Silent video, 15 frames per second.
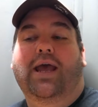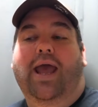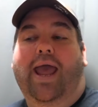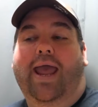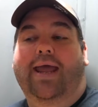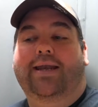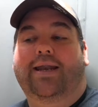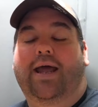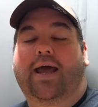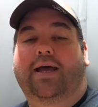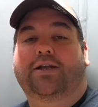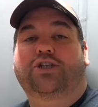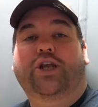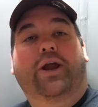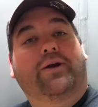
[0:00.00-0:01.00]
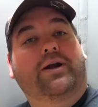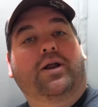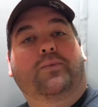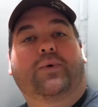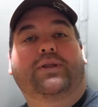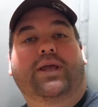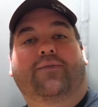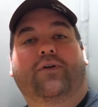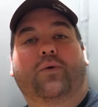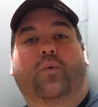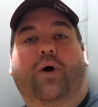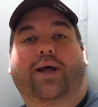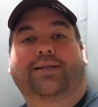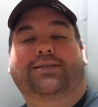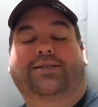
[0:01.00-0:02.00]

and sharing it with everyone.